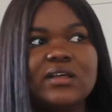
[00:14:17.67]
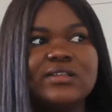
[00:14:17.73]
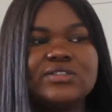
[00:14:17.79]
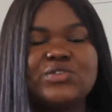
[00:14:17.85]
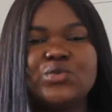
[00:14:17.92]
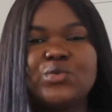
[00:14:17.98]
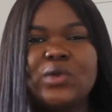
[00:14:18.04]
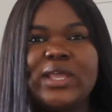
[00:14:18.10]

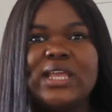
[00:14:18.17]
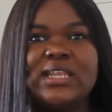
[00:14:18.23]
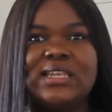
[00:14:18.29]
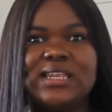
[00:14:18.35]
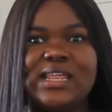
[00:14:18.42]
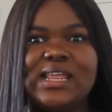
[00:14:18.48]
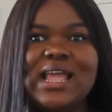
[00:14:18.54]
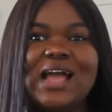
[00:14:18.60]
to a
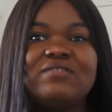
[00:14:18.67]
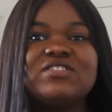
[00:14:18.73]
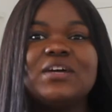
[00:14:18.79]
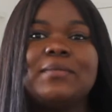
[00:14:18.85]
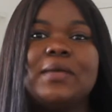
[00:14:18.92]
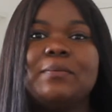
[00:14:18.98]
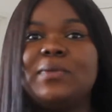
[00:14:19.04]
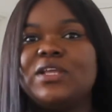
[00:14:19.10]
day after
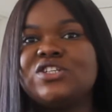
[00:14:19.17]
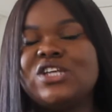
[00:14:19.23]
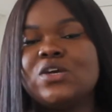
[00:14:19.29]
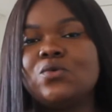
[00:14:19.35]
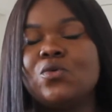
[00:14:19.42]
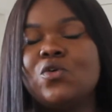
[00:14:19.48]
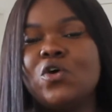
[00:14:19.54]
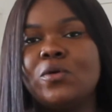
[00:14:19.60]
my paycheck
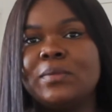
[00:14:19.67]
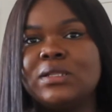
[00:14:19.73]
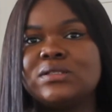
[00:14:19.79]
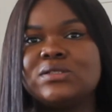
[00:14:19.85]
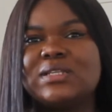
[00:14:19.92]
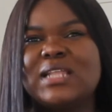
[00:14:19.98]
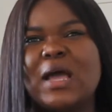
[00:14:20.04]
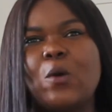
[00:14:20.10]
will come in,
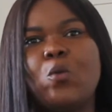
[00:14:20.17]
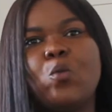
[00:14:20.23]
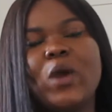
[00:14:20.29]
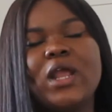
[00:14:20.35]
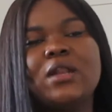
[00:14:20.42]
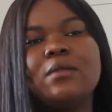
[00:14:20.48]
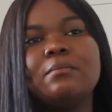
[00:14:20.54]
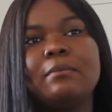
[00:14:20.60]
so that
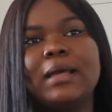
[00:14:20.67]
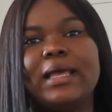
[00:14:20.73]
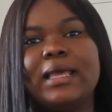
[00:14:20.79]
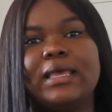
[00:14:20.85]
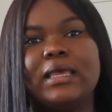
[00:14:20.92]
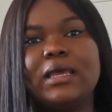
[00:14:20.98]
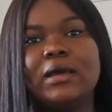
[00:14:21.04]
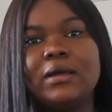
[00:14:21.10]
when
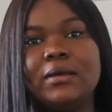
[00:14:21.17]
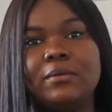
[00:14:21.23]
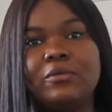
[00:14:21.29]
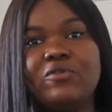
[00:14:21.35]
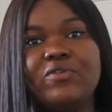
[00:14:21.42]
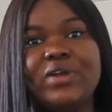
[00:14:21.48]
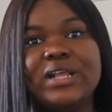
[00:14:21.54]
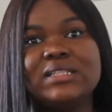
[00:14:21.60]
my
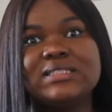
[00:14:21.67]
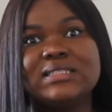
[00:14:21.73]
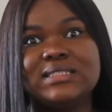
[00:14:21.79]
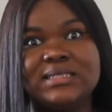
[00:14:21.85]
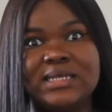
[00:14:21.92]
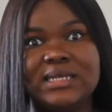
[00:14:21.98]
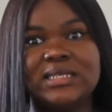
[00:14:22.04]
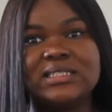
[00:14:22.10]

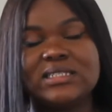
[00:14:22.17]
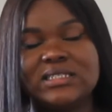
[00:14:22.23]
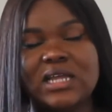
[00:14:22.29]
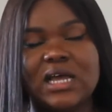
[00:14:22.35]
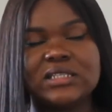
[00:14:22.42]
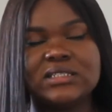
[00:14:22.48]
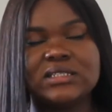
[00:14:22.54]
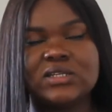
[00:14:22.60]
rent day
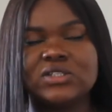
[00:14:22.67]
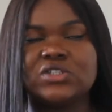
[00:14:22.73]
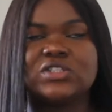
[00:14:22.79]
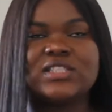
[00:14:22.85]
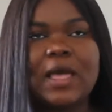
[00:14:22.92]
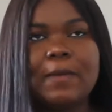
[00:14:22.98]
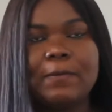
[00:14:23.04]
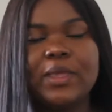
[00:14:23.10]
starts, because
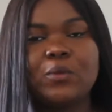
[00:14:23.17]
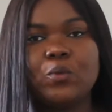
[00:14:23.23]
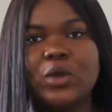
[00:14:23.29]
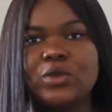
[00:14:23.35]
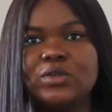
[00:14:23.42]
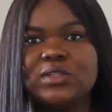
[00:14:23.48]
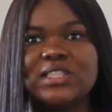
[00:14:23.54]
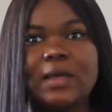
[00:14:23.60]
when
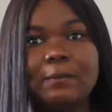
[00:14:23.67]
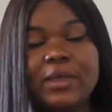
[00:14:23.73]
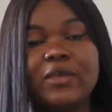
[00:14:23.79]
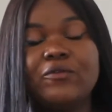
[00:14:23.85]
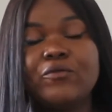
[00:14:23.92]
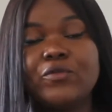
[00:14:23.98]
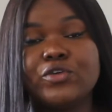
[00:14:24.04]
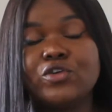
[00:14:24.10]
you start paying
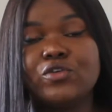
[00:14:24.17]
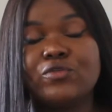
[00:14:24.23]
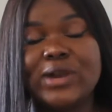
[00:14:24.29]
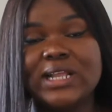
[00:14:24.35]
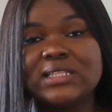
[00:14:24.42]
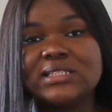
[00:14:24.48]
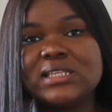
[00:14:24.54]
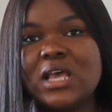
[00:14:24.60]
for your
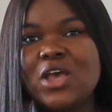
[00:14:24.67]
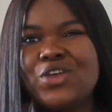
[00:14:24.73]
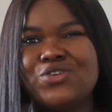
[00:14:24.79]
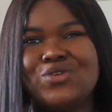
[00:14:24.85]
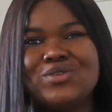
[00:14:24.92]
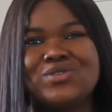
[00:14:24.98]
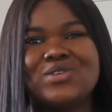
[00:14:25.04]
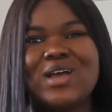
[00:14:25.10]
rent, you
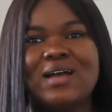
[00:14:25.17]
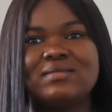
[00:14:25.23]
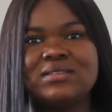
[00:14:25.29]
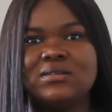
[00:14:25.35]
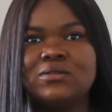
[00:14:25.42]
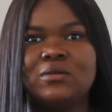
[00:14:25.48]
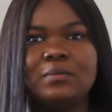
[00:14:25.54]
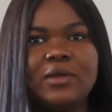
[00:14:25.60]
also have
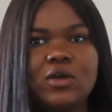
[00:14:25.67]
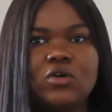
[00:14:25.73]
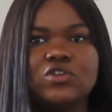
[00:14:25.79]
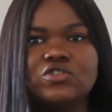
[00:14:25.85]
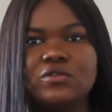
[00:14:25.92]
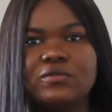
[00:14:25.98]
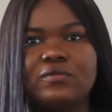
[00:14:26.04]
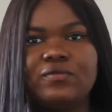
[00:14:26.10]
to pay
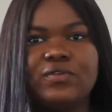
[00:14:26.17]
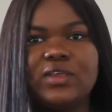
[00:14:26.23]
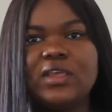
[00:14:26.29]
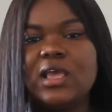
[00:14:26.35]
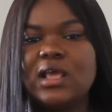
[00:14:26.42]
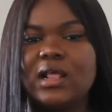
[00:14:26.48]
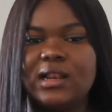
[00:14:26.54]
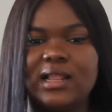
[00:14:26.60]
caution fee,
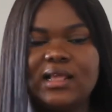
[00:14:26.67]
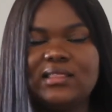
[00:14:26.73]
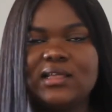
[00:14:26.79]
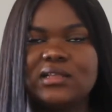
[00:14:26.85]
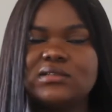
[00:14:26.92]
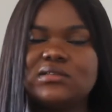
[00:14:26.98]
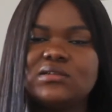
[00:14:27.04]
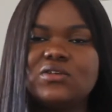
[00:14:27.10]
like
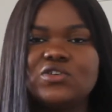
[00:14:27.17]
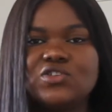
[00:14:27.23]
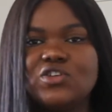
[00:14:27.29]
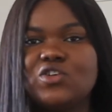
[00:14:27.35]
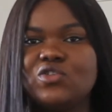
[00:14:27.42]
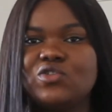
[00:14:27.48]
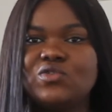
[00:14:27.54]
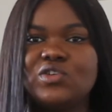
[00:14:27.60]
that.
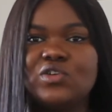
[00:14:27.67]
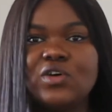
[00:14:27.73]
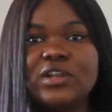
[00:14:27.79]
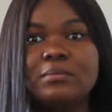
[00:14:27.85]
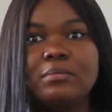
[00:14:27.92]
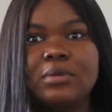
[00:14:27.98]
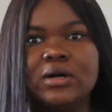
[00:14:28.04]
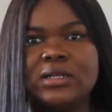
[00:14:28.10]
Although they call
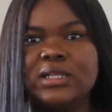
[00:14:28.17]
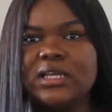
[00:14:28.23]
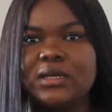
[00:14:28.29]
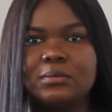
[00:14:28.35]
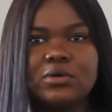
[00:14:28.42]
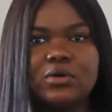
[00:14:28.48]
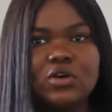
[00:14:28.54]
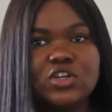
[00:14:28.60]
it bond here,
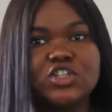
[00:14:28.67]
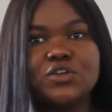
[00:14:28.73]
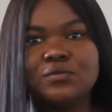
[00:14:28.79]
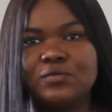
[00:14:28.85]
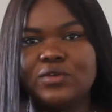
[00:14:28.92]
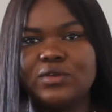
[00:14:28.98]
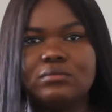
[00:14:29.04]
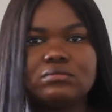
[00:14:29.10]
but caution
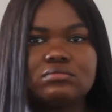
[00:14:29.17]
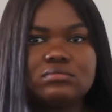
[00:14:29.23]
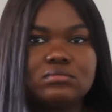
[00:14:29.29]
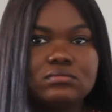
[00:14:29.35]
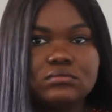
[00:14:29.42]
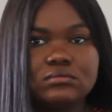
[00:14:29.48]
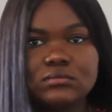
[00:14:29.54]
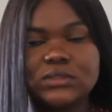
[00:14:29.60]
fee
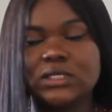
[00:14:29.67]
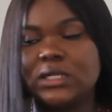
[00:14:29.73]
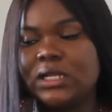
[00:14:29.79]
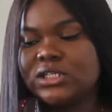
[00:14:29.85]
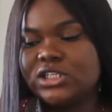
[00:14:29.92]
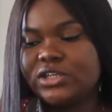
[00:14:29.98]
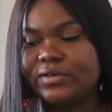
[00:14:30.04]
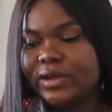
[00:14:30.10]
in
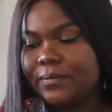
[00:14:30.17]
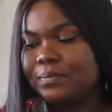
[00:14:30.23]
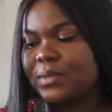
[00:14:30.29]
Nigeria.